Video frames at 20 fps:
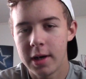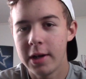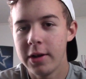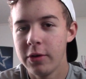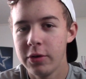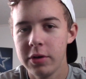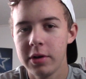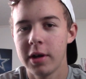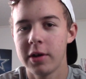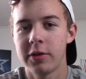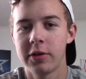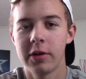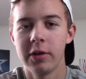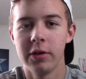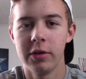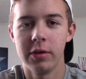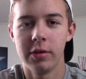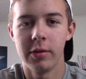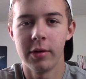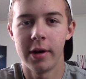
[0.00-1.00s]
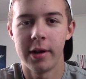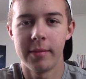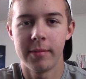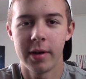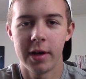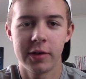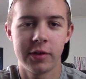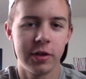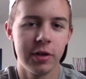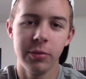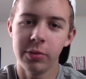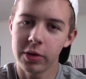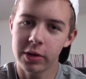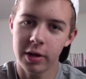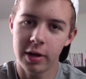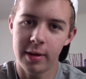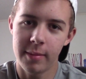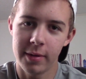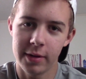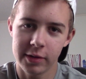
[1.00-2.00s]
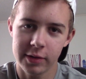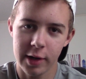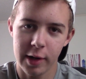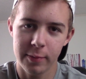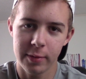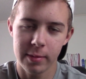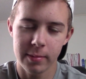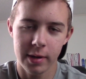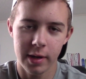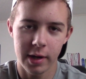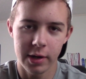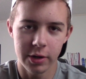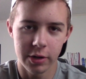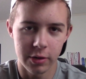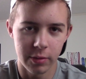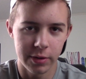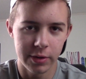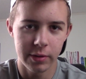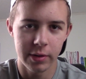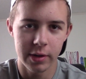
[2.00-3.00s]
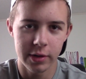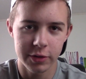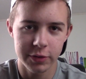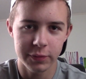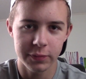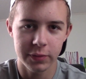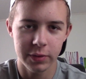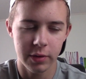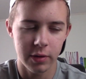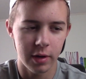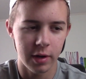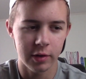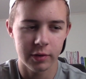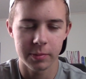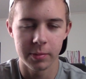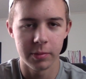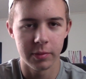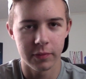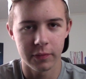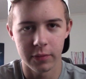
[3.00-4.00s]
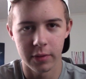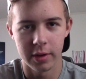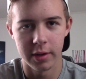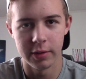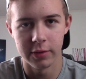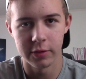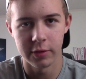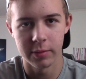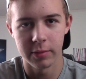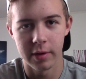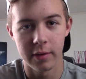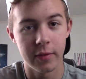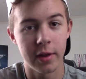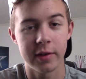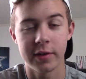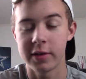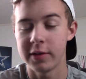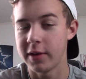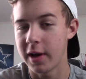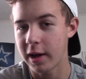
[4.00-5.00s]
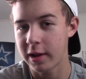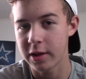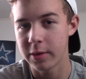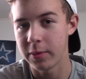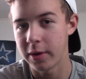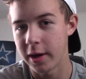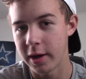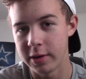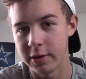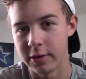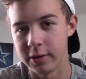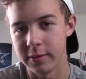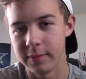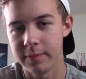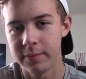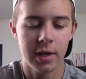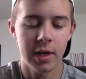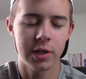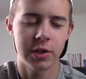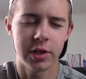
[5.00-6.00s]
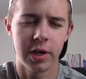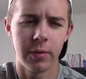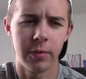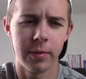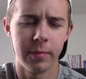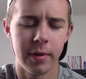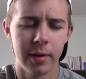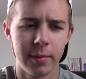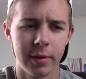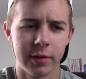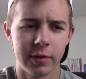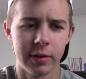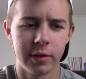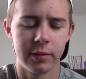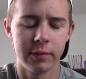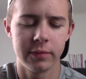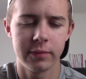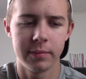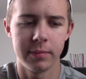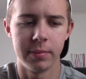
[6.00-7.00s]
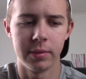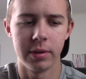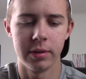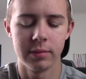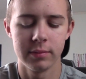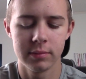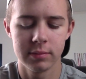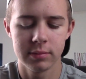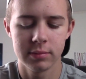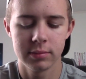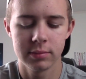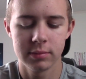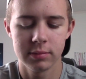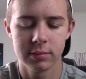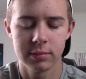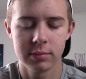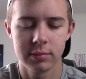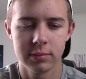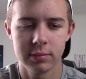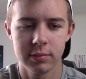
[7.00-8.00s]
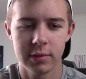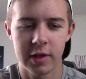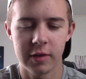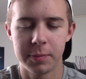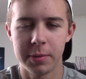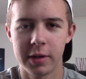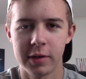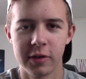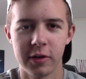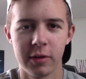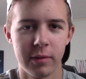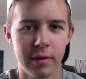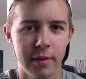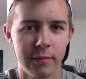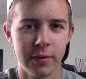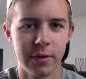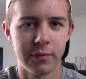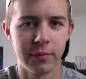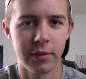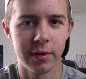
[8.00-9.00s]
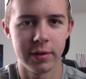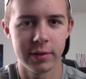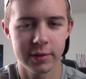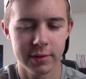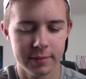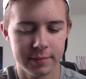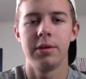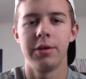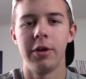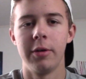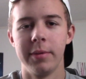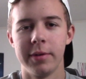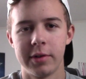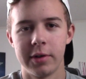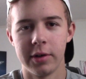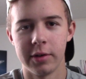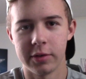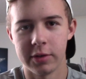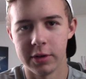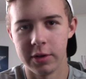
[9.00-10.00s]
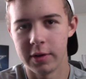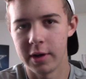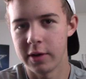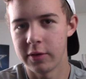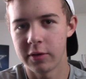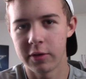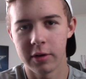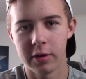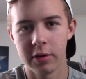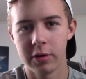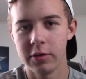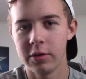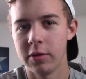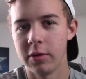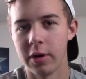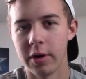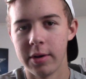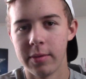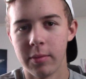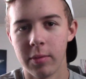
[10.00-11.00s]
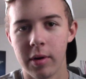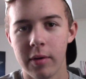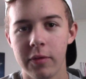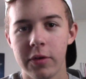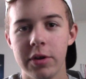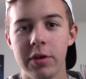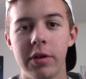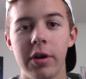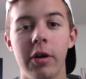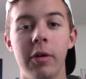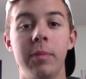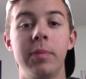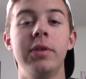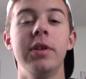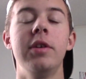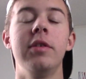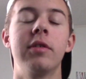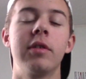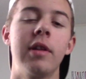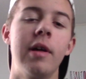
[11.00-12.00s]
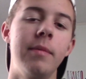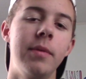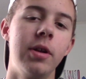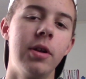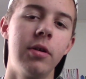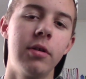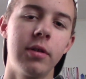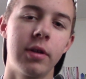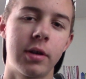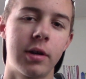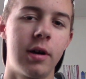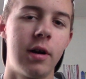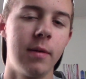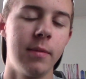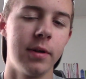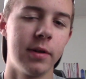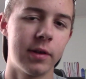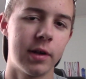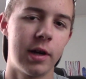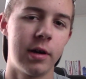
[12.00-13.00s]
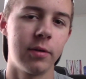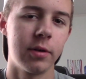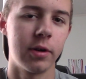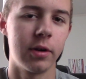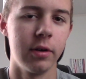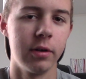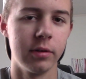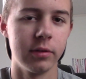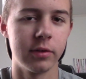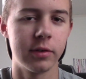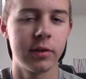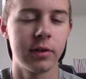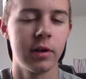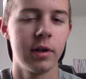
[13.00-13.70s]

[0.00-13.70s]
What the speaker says: I know you guys are going to do great. I see you in the comments typing about how you're going to audition for Crossman with friends or whatever. That's exactly what I did. Actually, I went by myself, but that's because I don't have any friends. No, but seriously, you guys are going to do great. Wherever you go, please let me know in the comments how it goes.